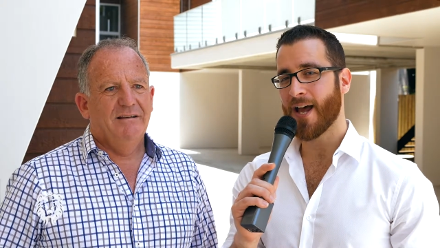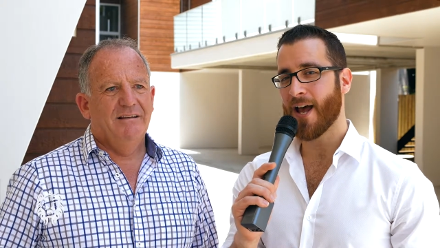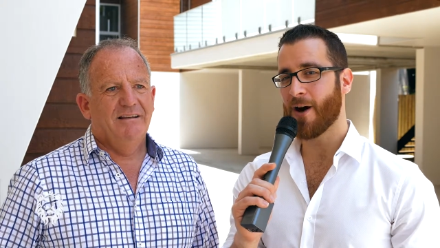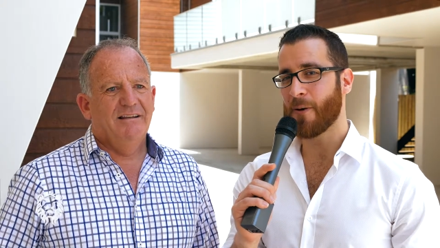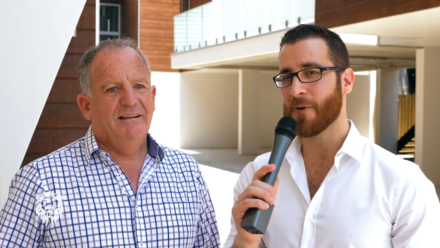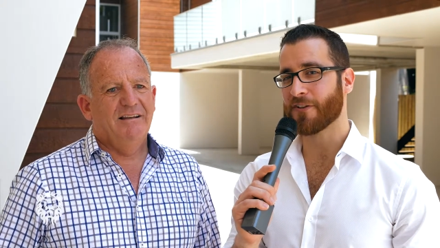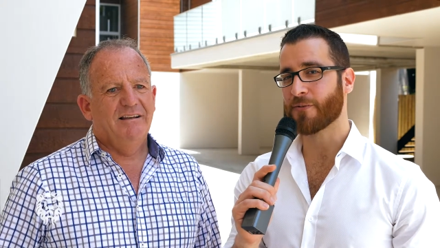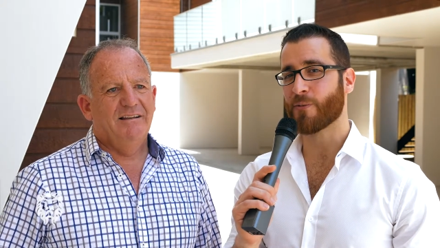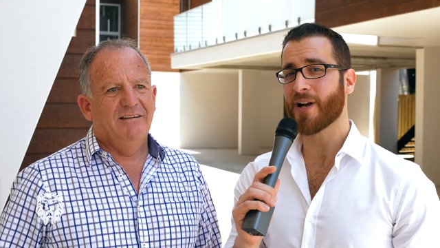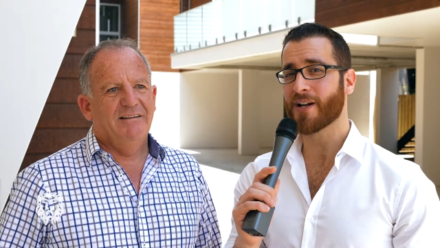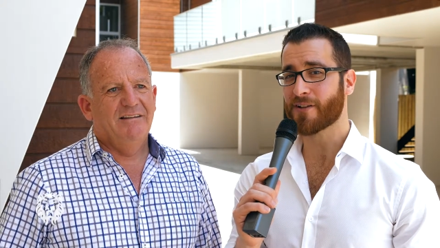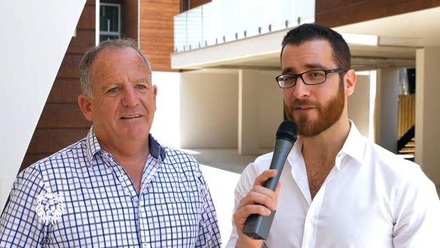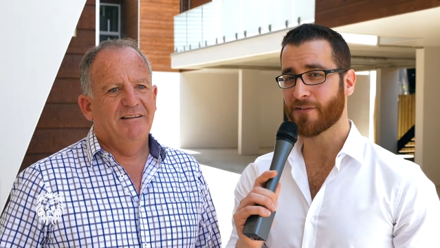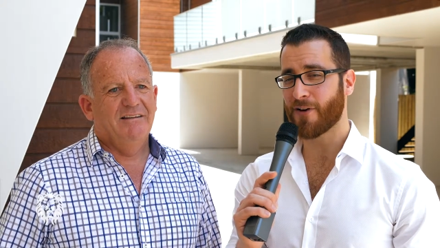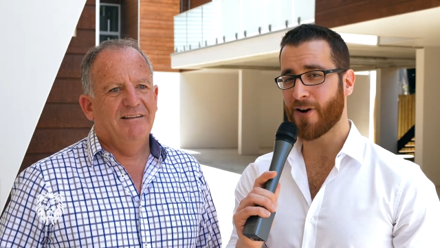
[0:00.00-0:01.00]
Speaker 1: help us
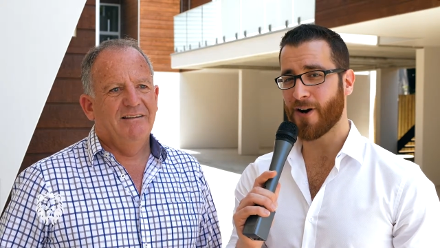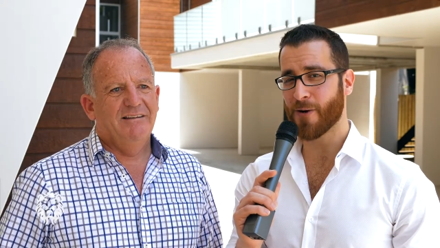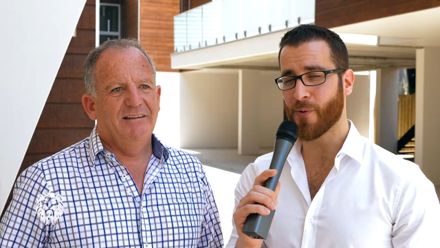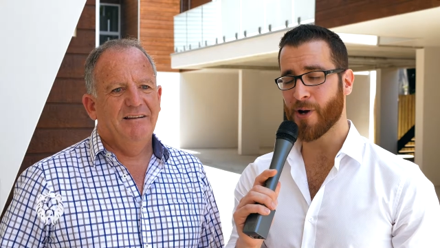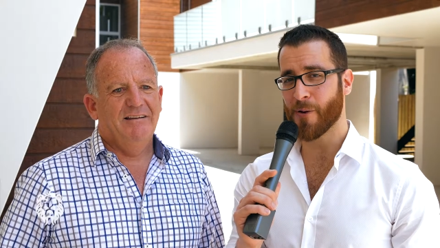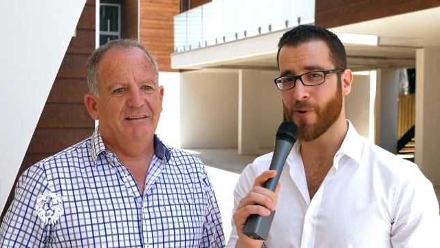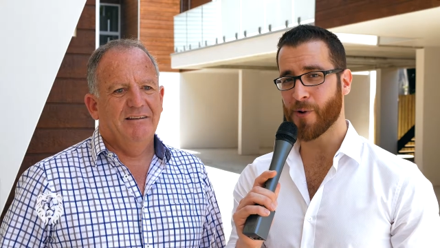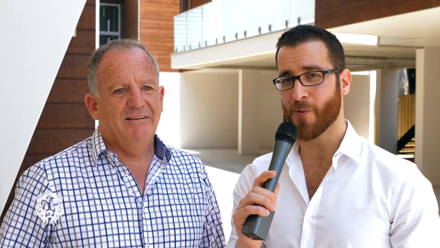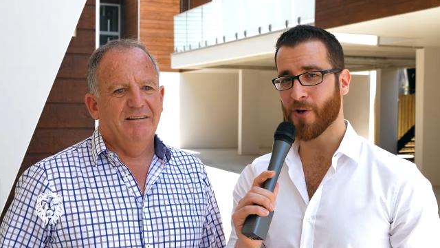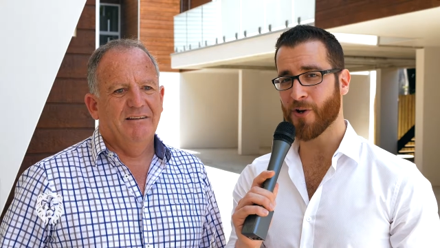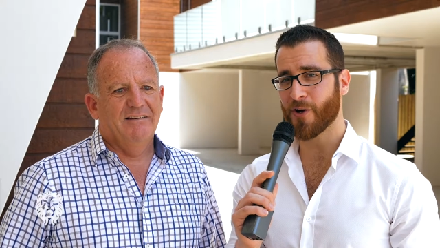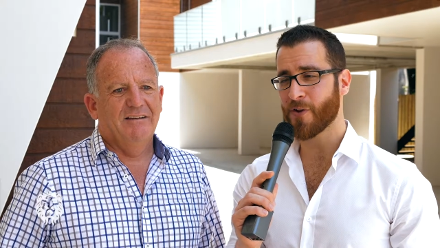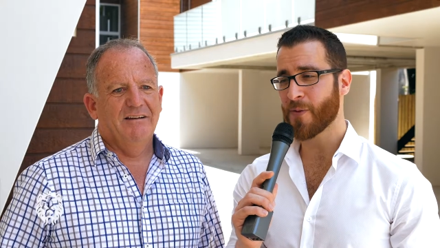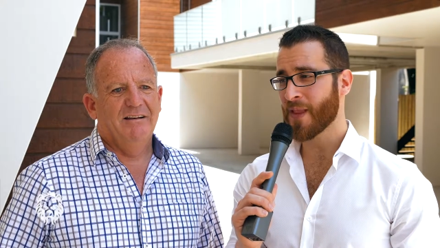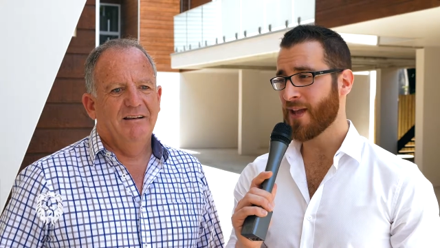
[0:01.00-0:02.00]
rectify where we
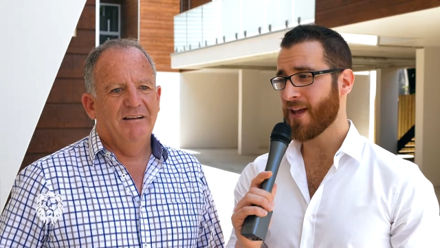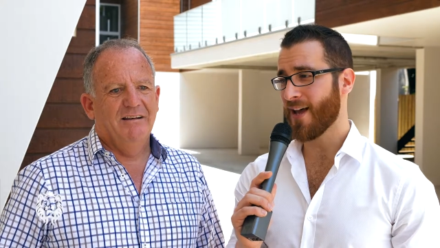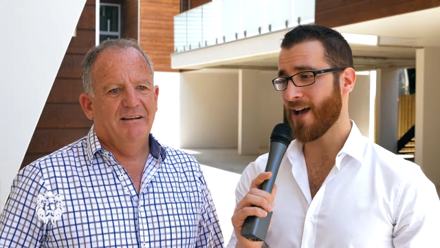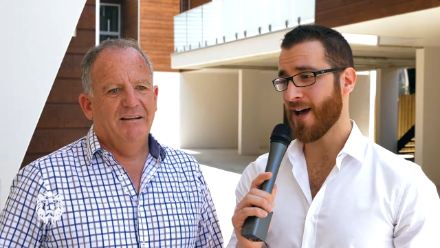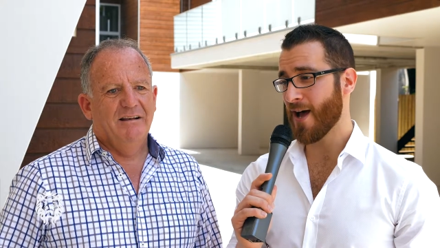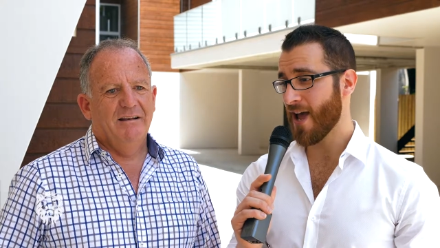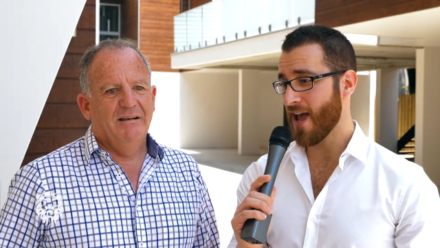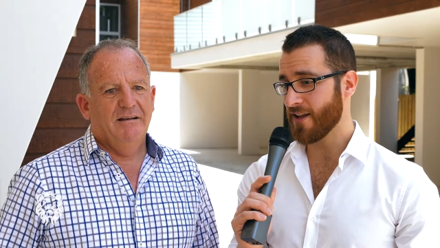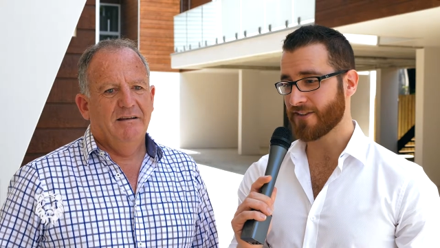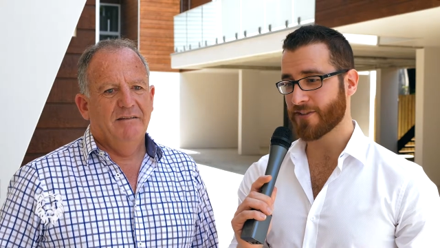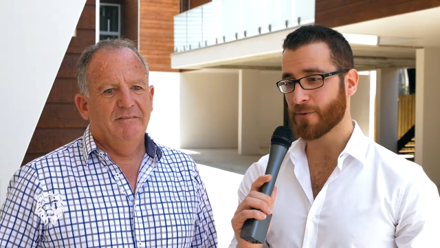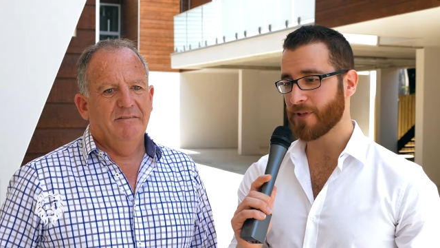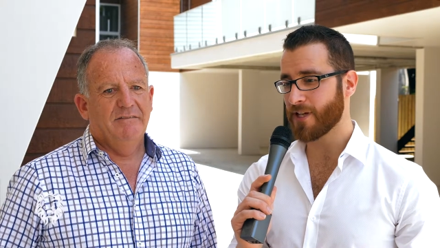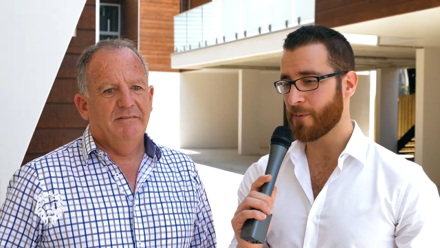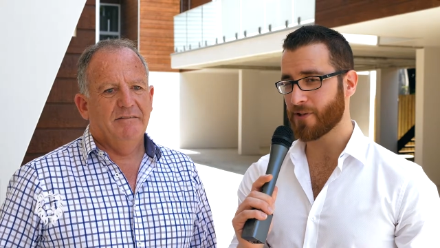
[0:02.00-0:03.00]
were uh, and
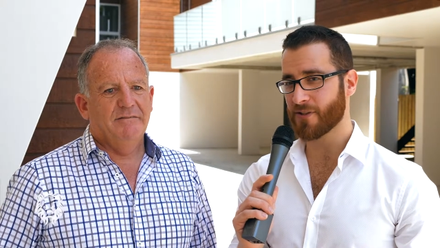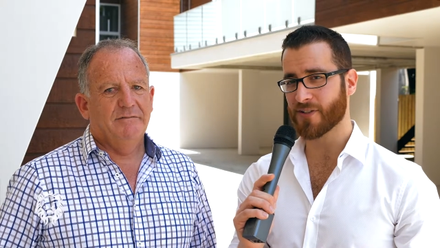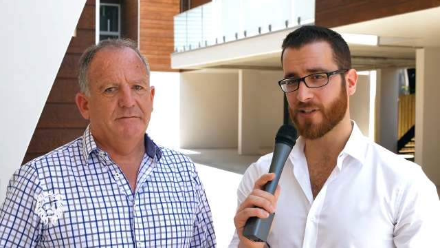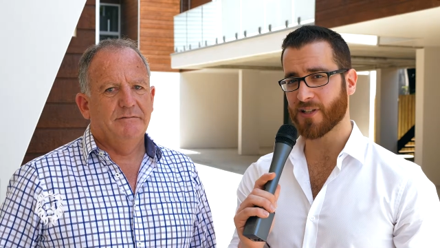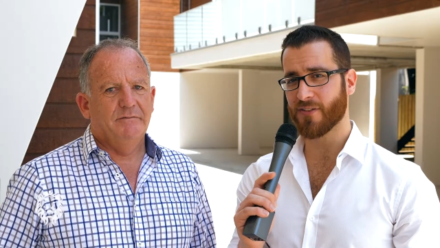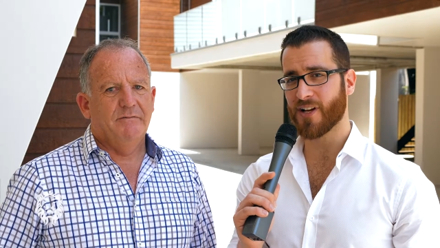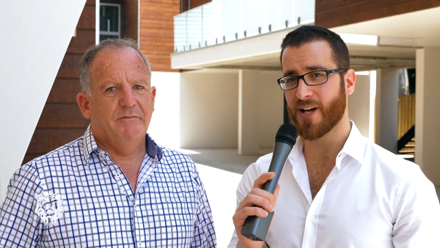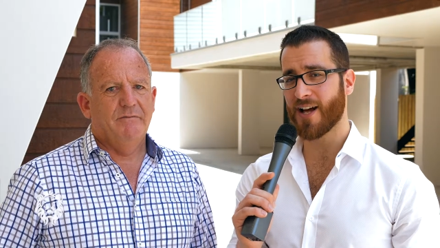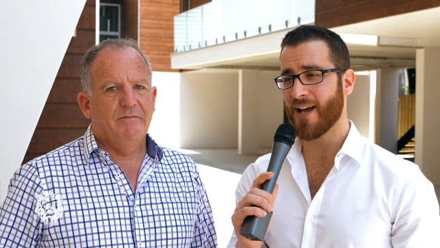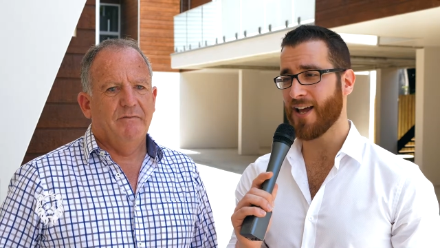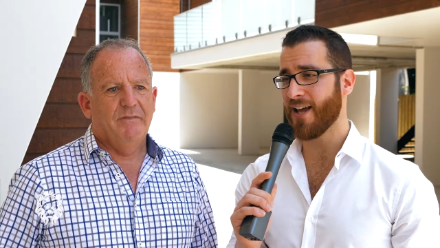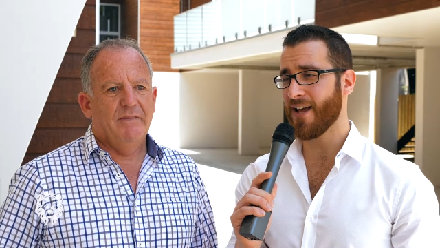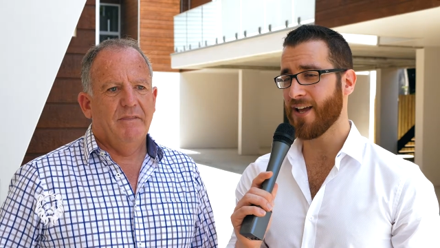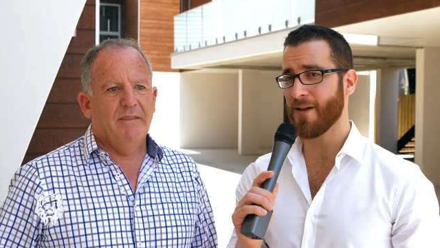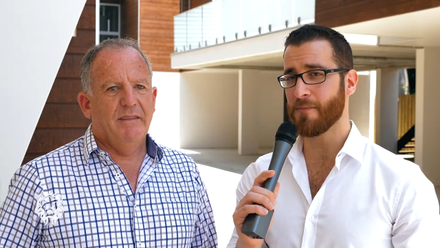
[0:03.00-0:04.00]
still be able to deliver
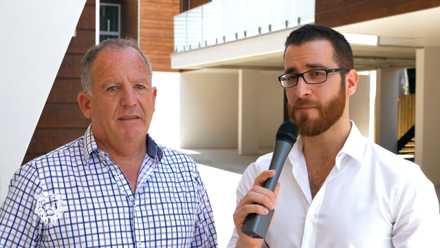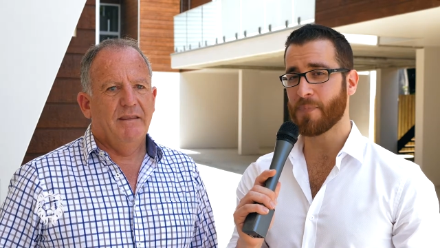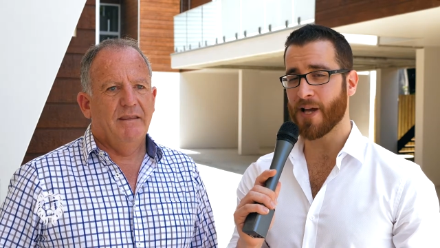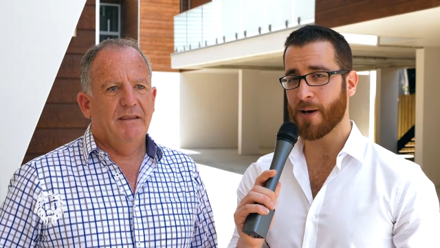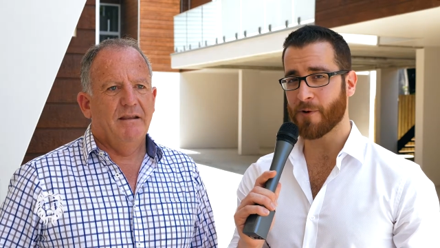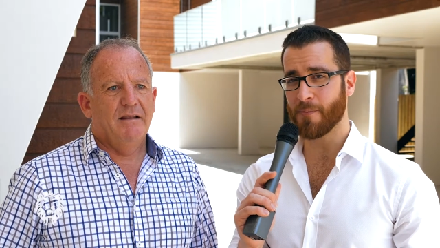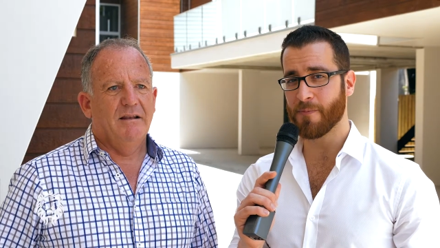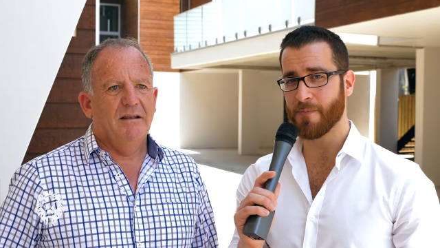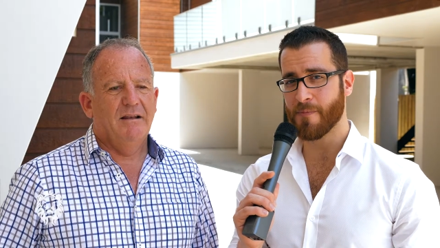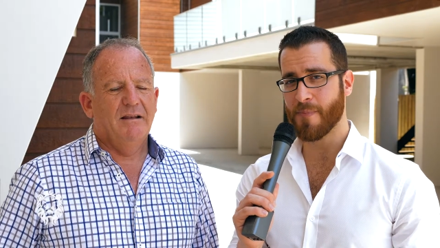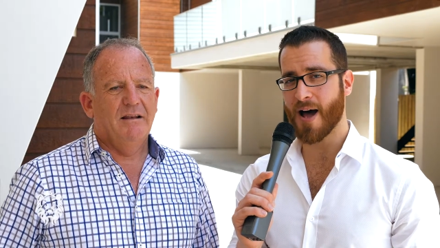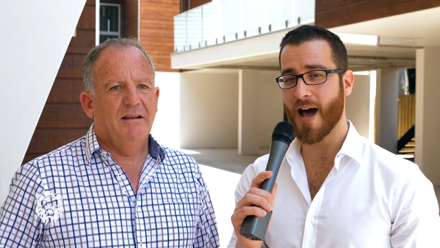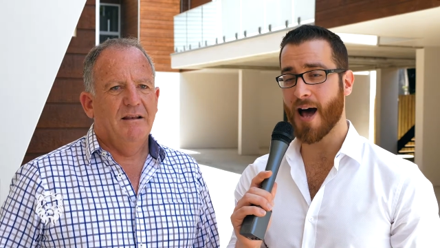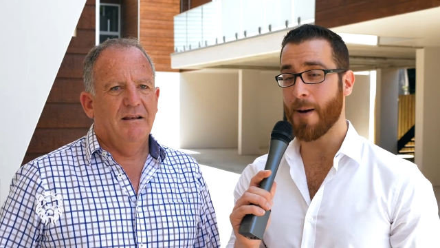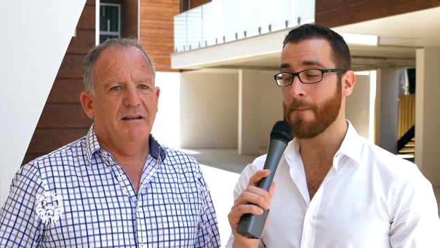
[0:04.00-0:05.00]
and be able to
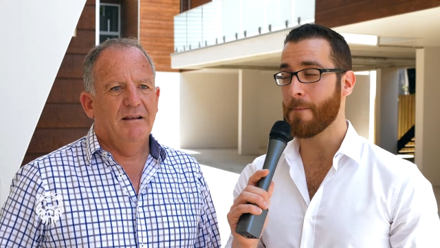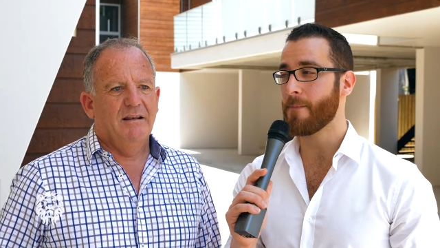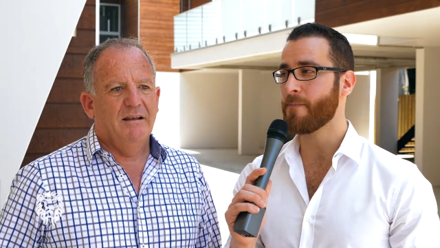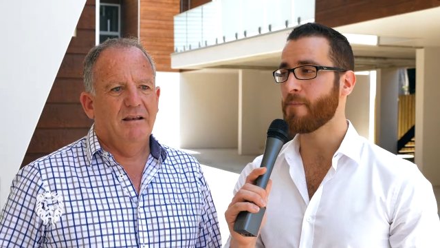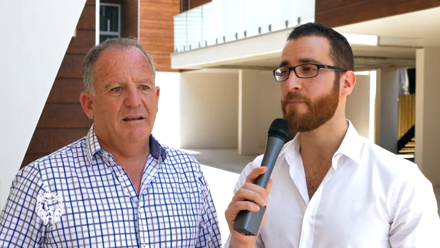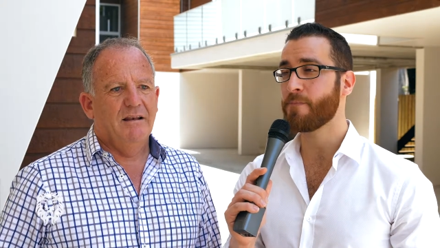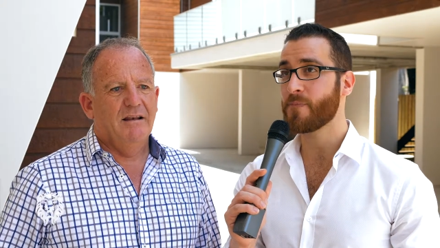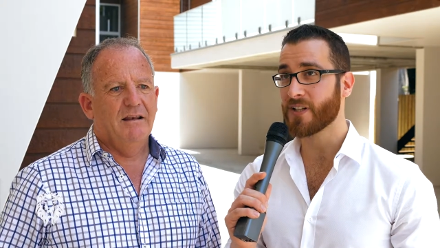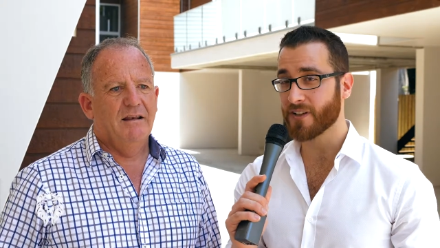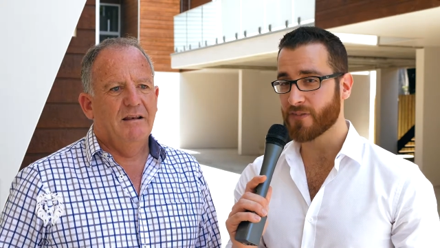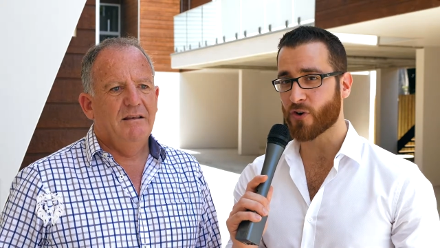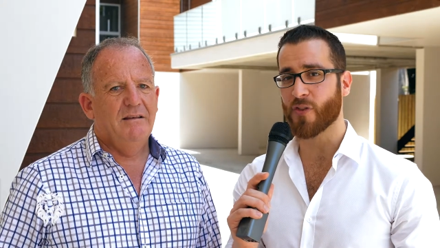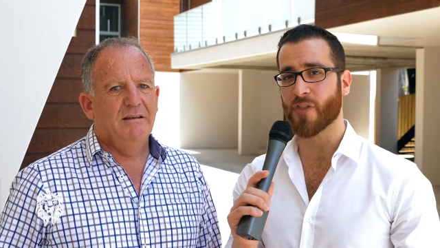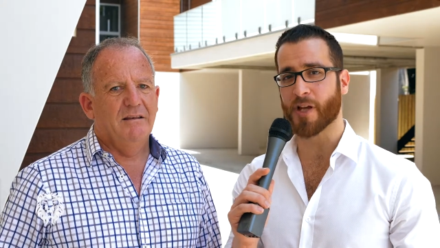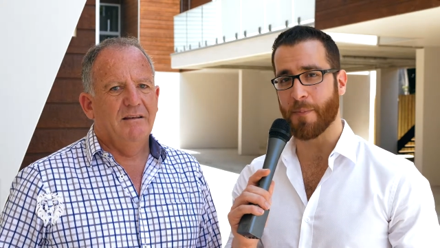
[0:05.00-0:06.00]
um,
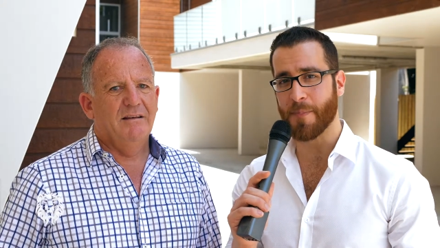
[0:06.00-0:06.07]
deliver on the